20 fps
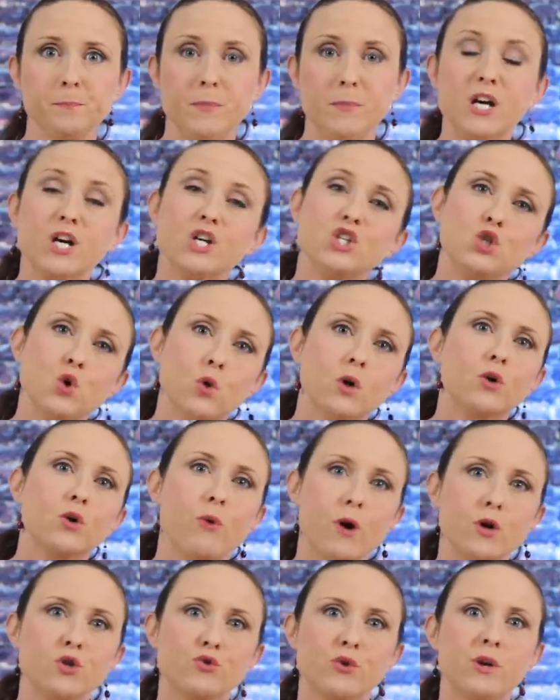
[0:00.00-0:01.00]
Because your
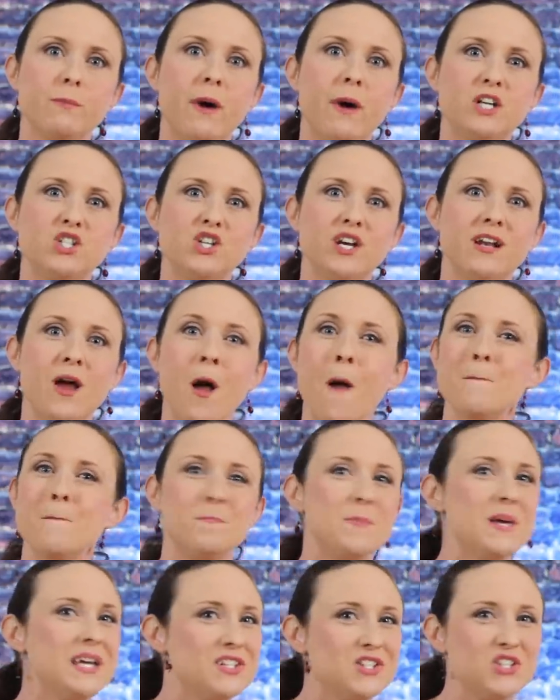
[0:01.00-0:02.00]
grocery budget
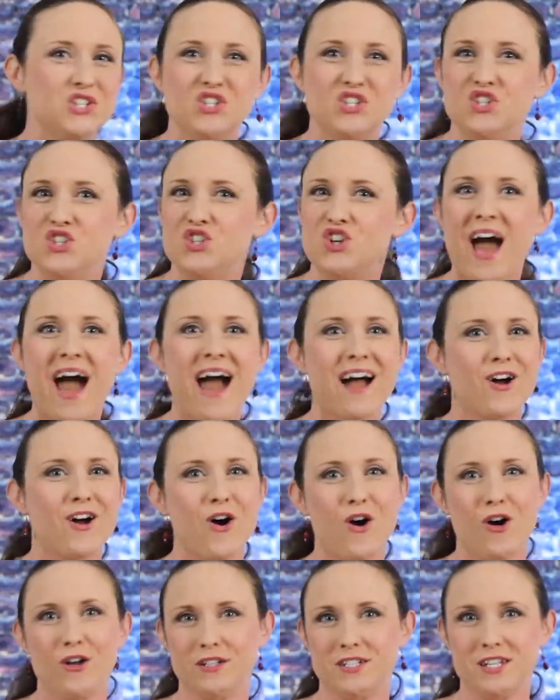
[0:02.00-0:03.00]
means jack
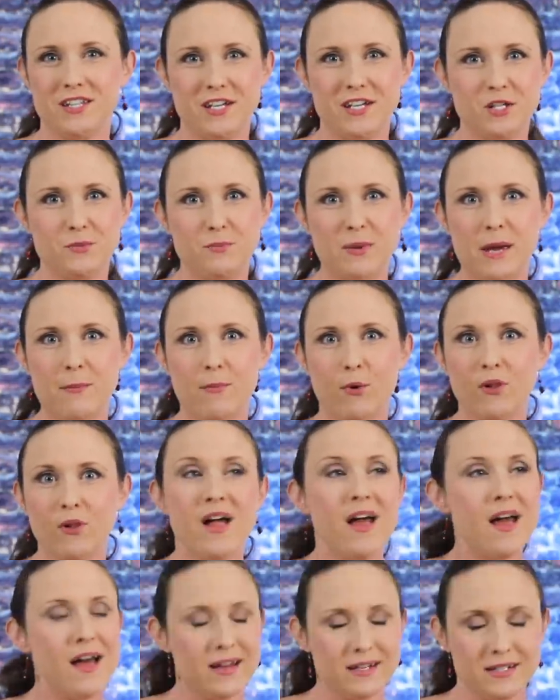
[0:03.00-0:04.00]
all to these people
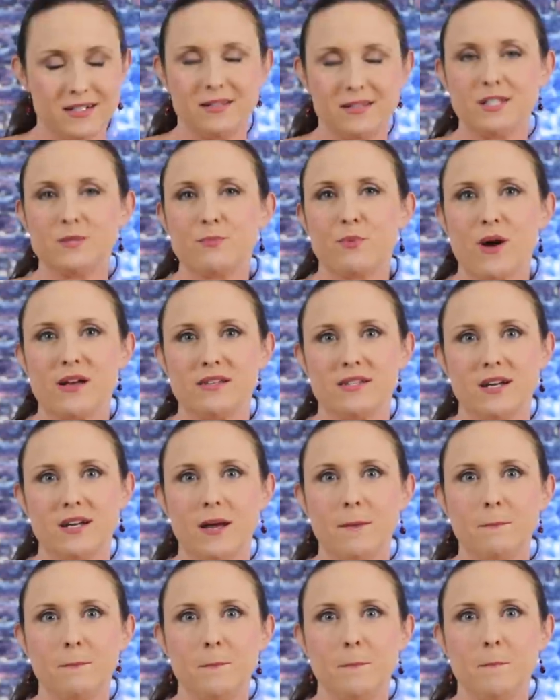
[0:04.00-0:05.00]
and to this
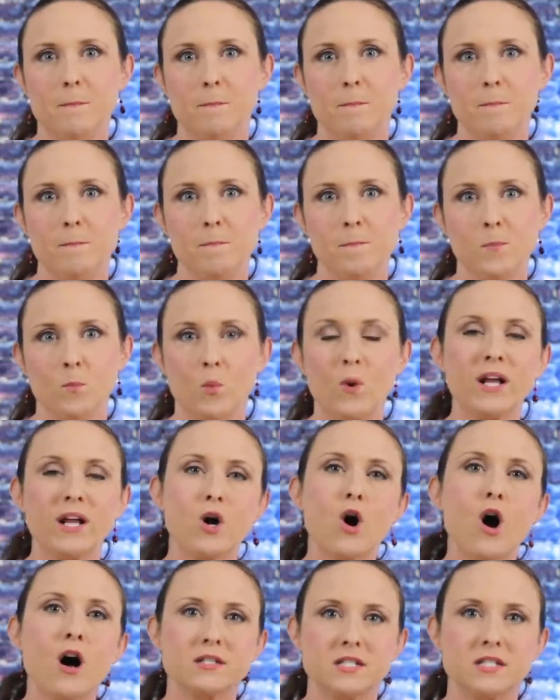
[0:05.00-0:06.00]
president. What
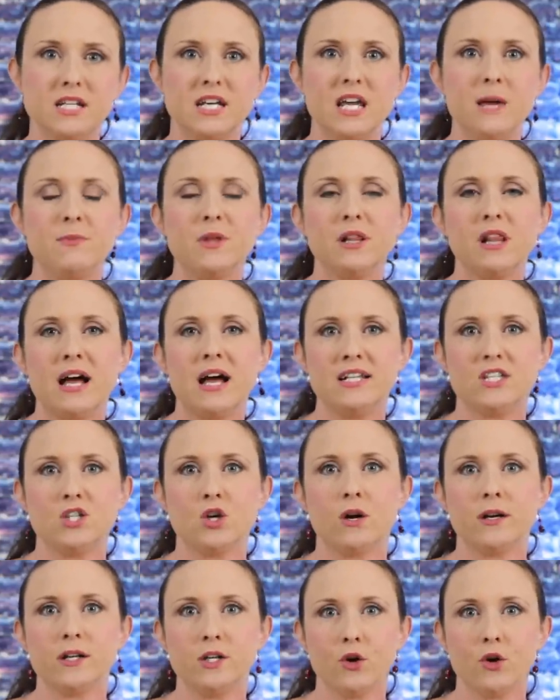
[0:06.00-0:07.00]
it costs to keep the lights
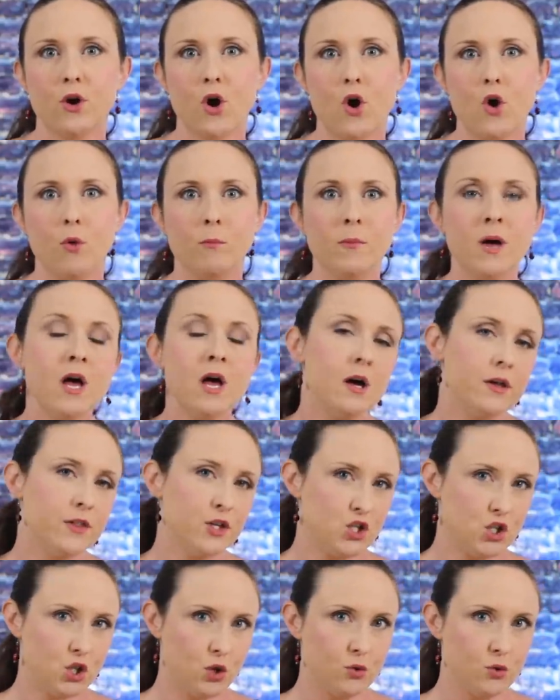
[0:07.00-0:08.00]
on in your home,
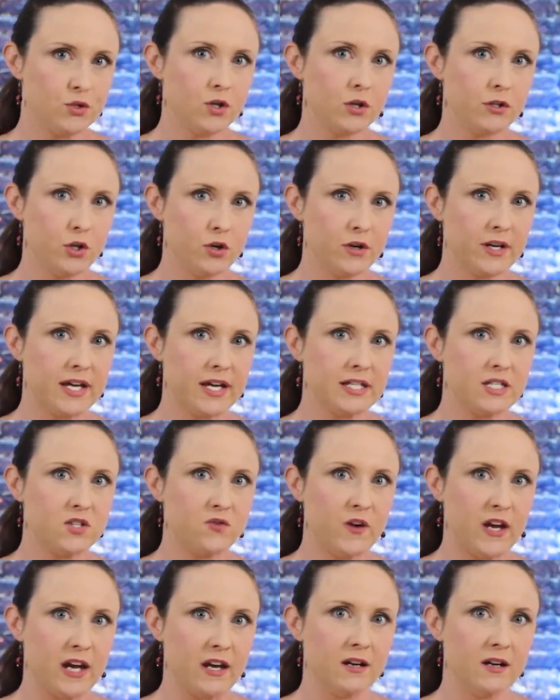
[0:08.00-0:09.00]
the shoes on your kids'
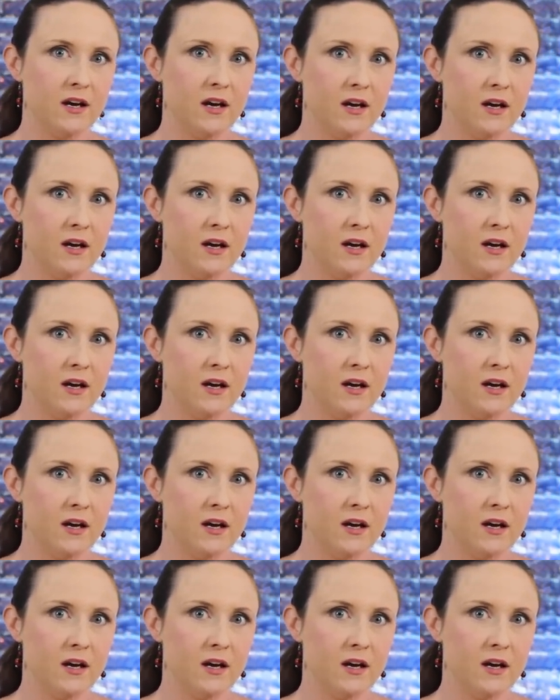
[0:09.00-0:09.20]
feet,